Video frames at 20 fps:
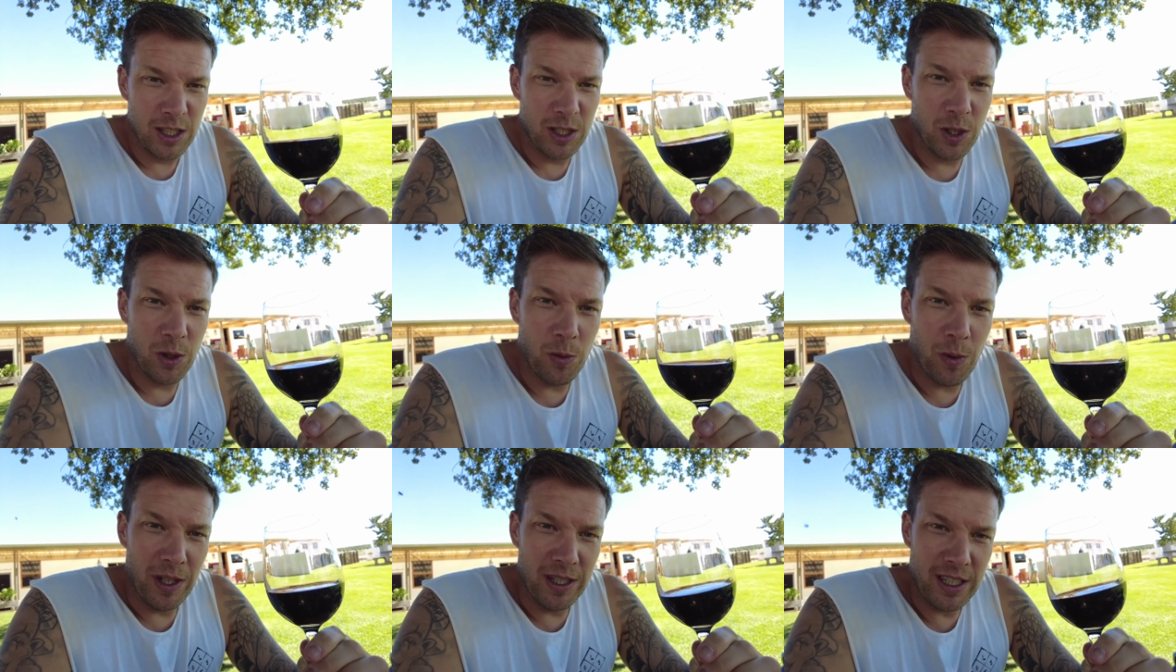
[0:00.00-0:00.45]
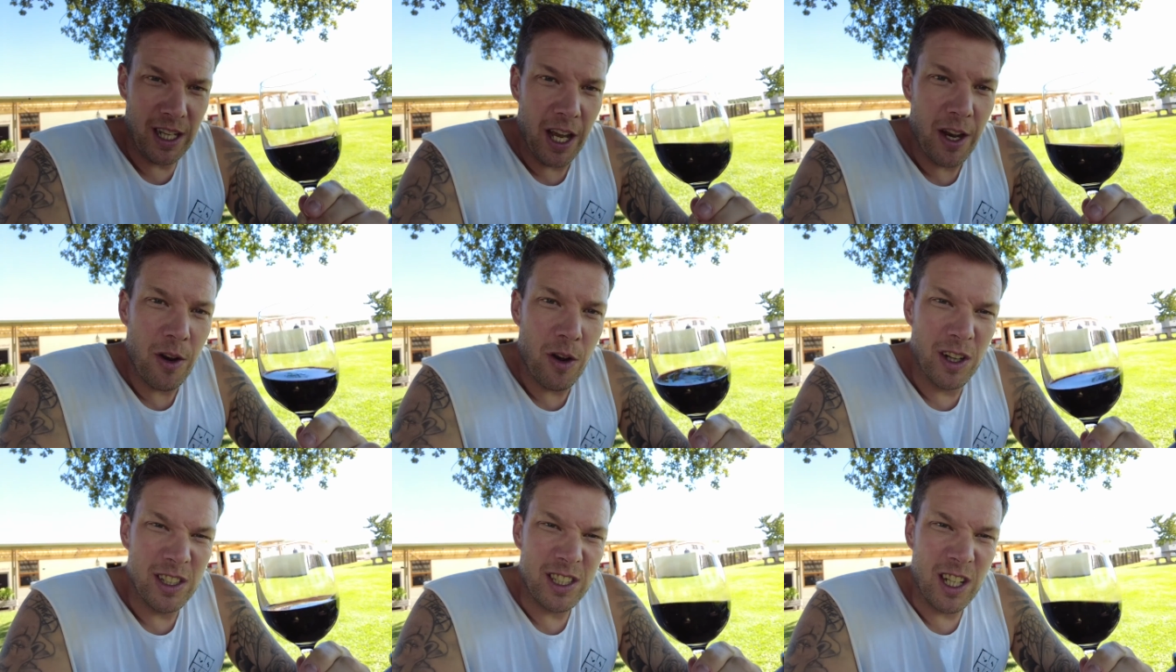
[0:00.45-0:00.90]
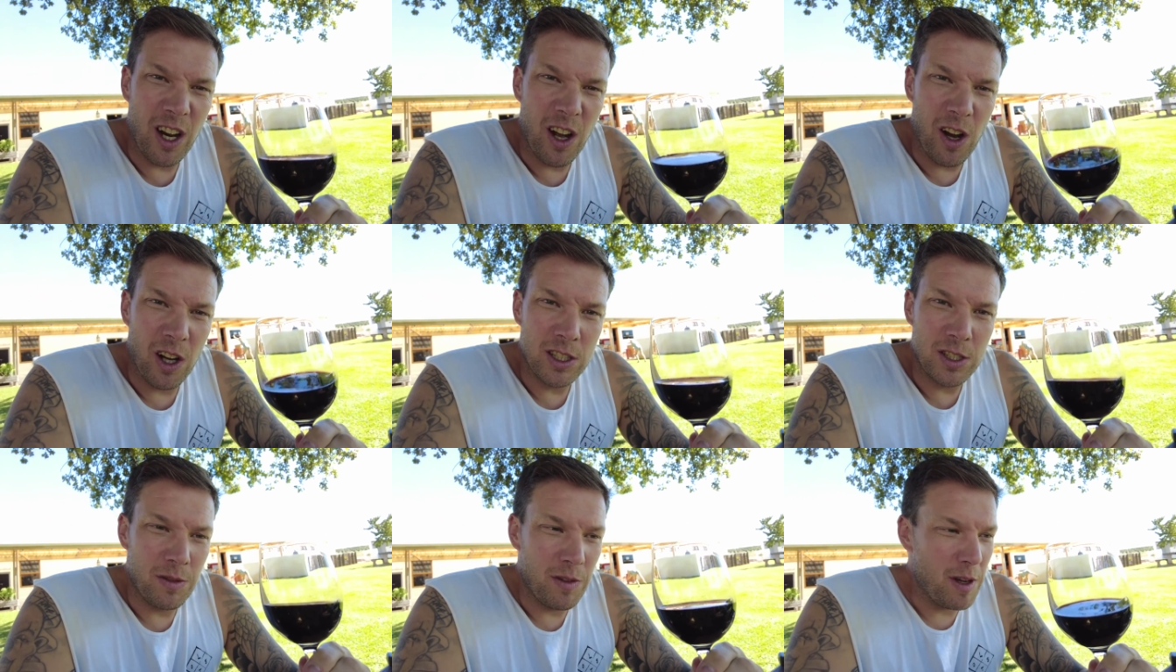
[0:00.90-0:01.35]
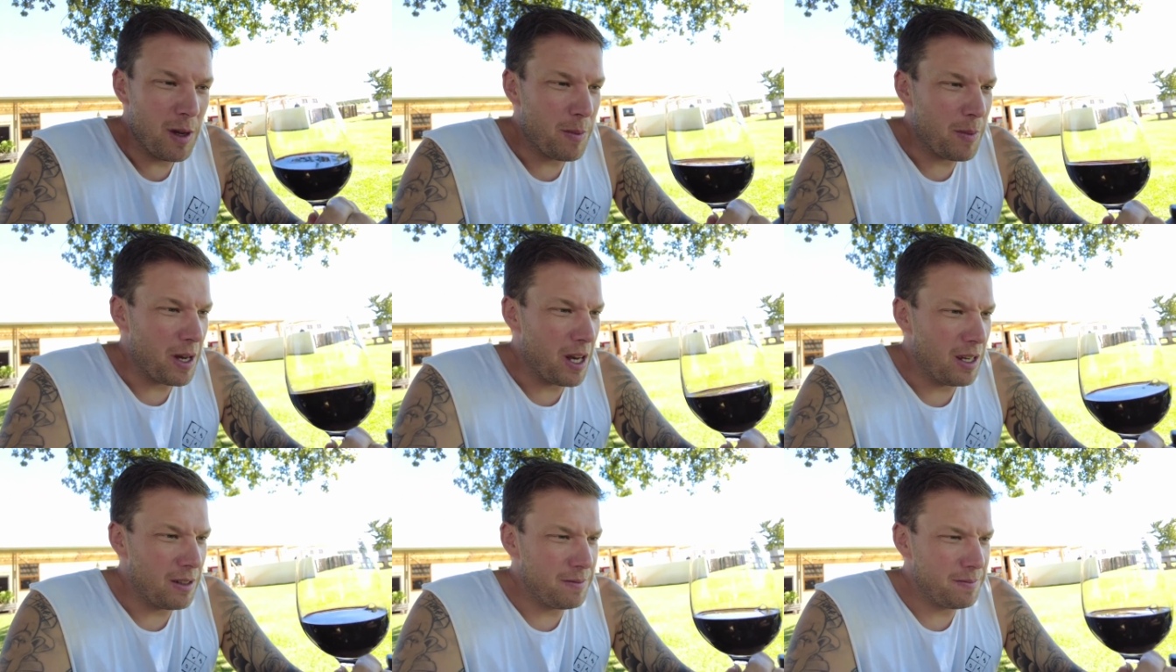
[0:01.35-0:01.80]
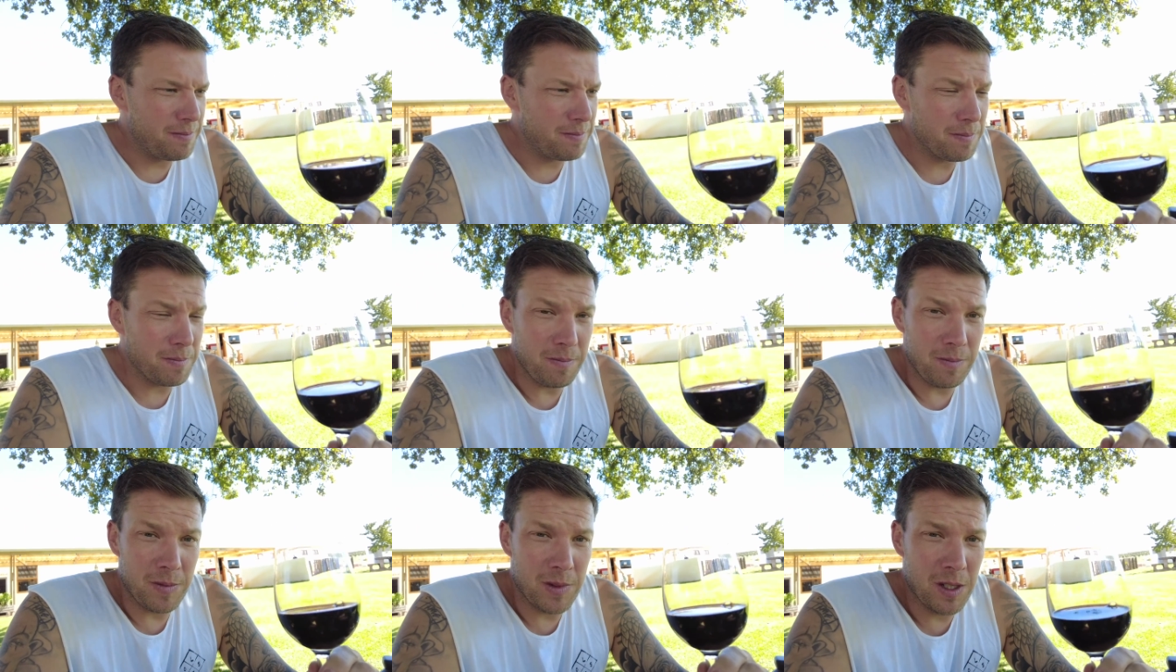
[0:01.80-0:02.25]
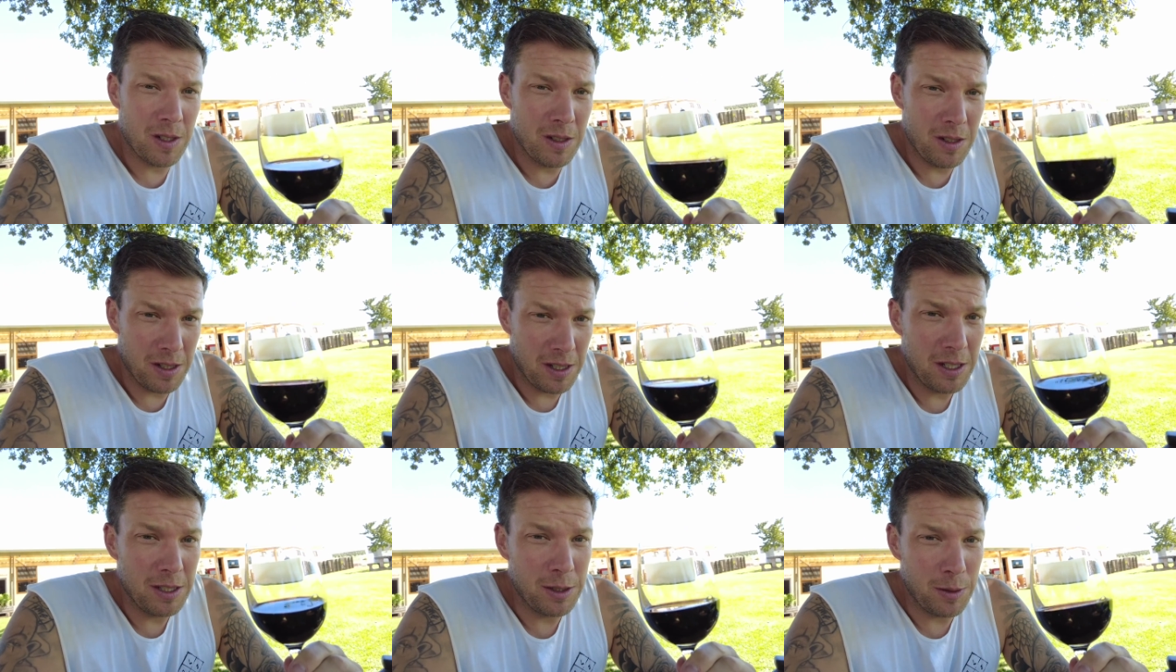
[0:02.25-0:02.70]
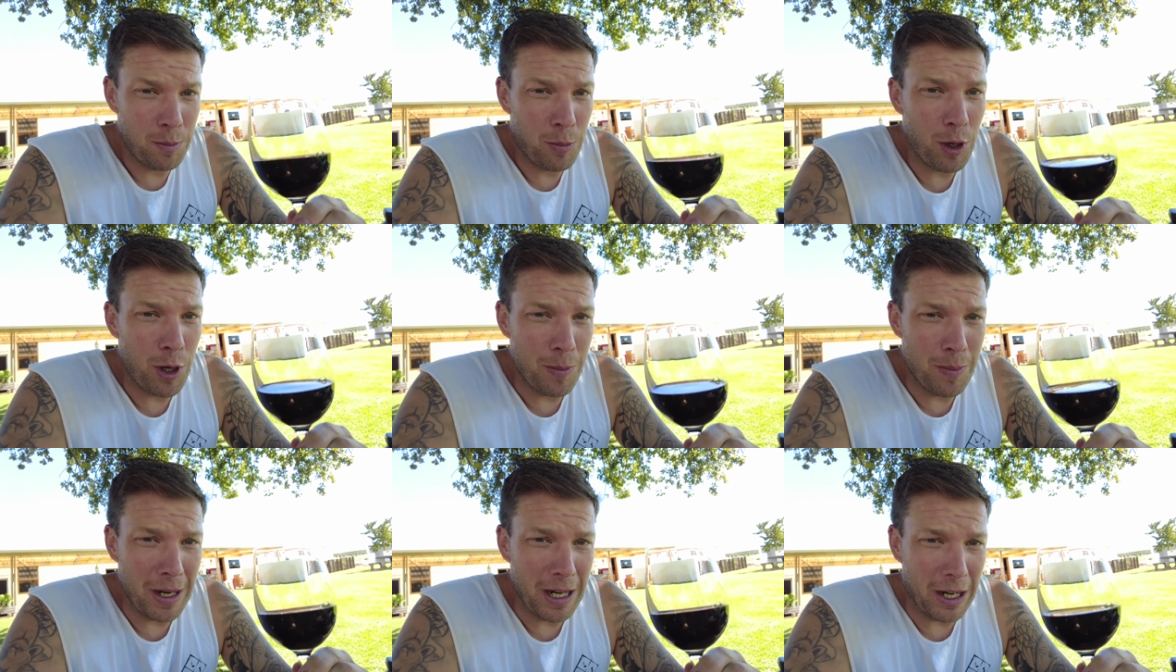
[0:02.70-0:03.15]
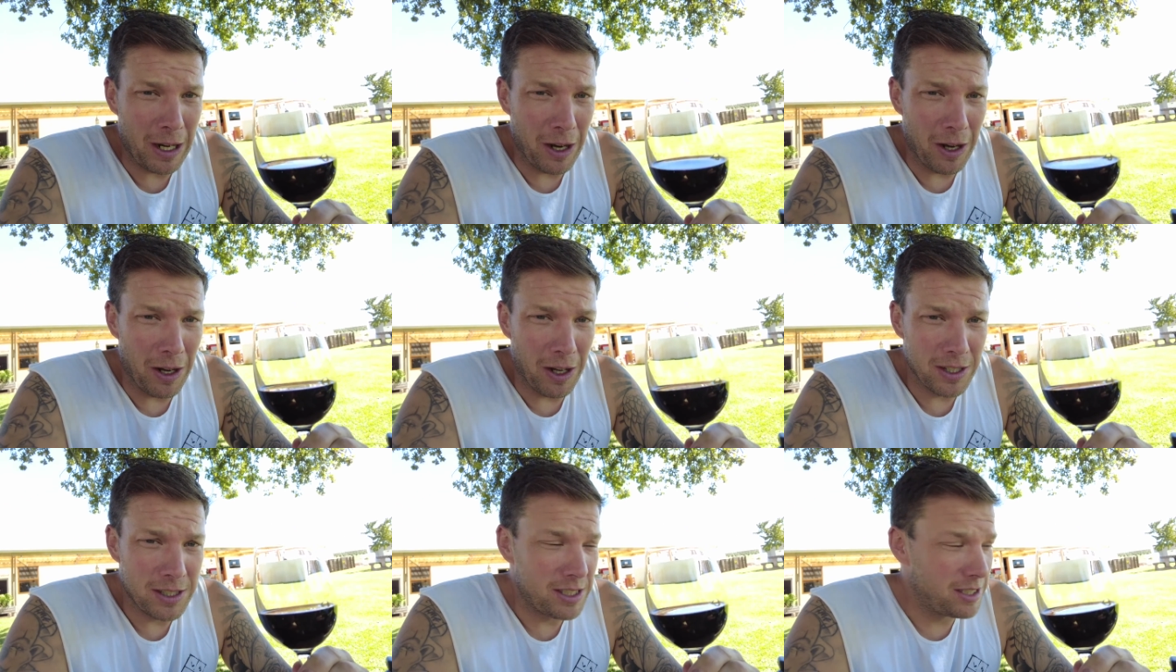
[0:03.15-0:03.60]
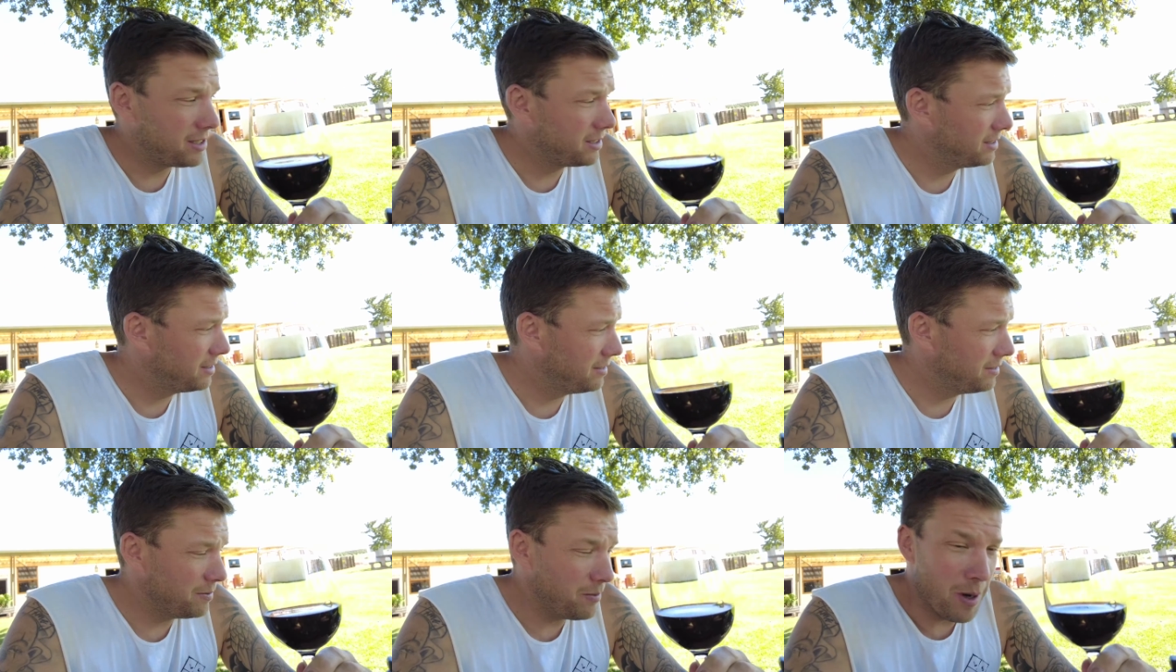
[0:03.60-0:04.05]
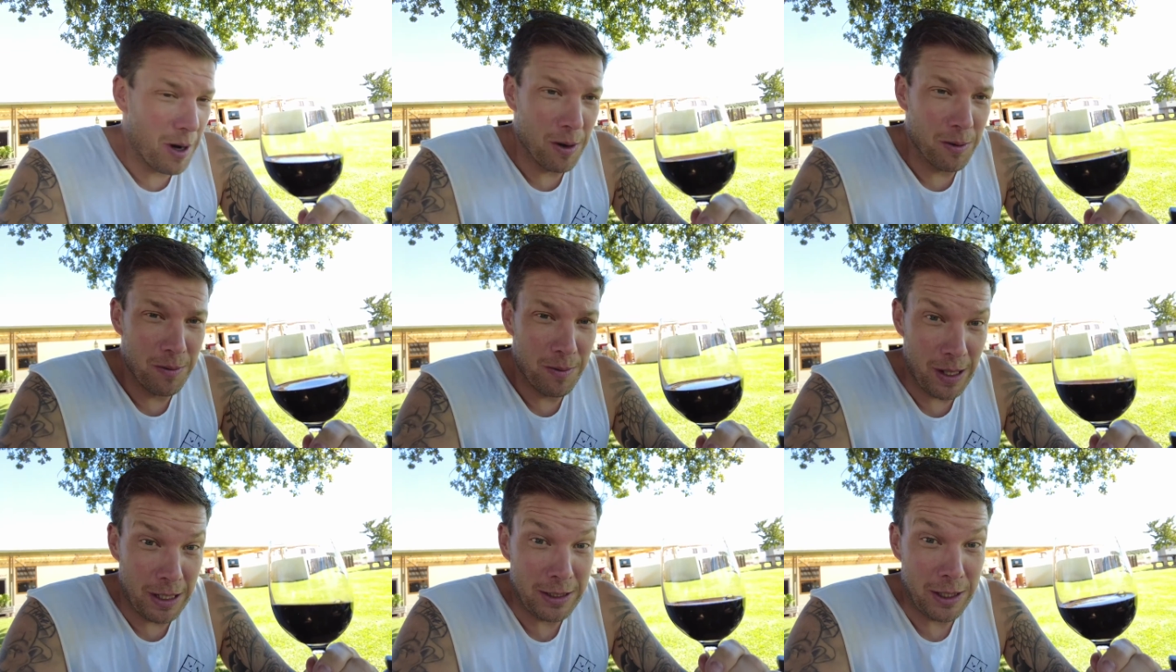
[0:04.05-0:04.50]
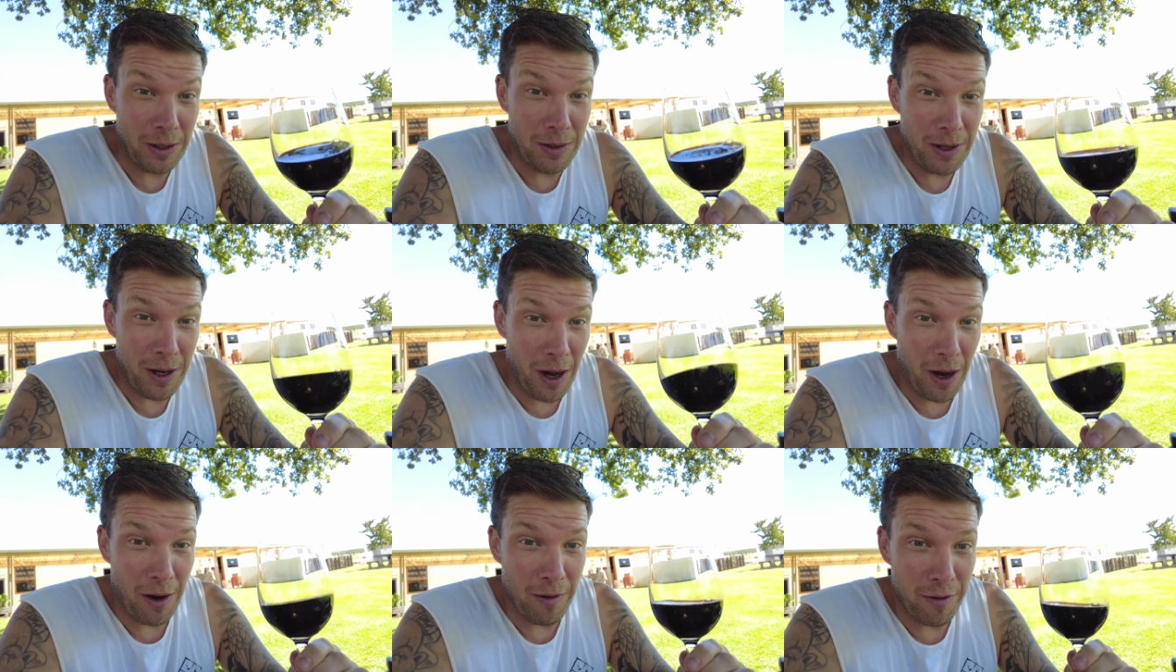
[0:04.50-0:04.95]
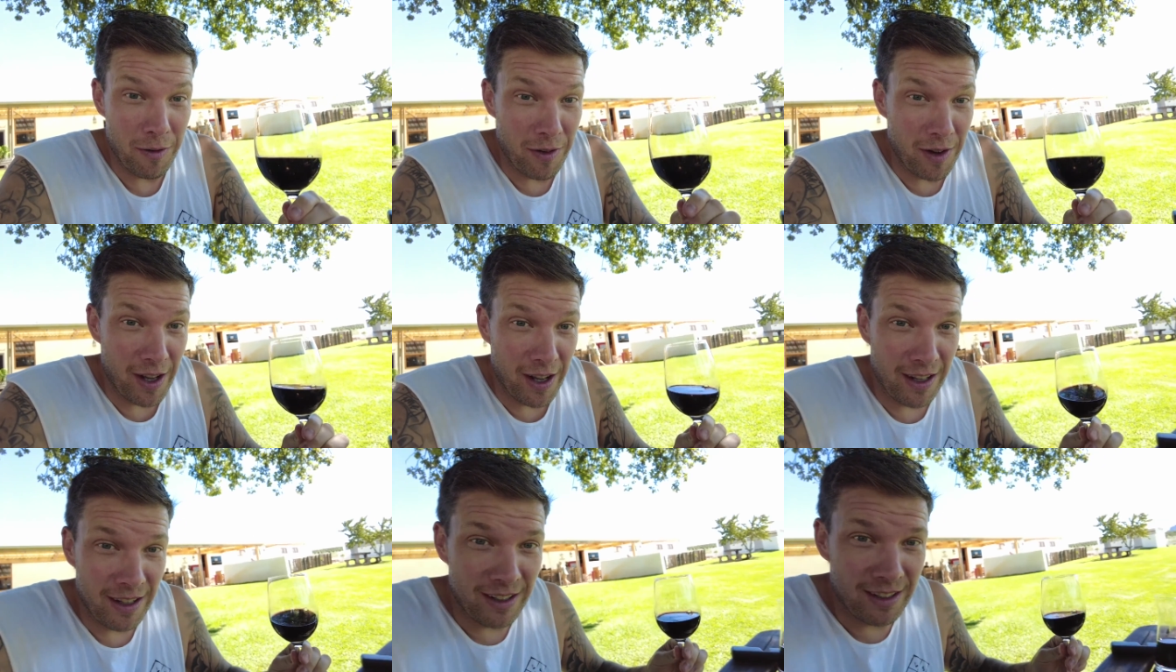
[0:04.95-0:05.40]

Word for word: Always get a nice glass of it, but it's a pretty big glass. Well, that's only half of it.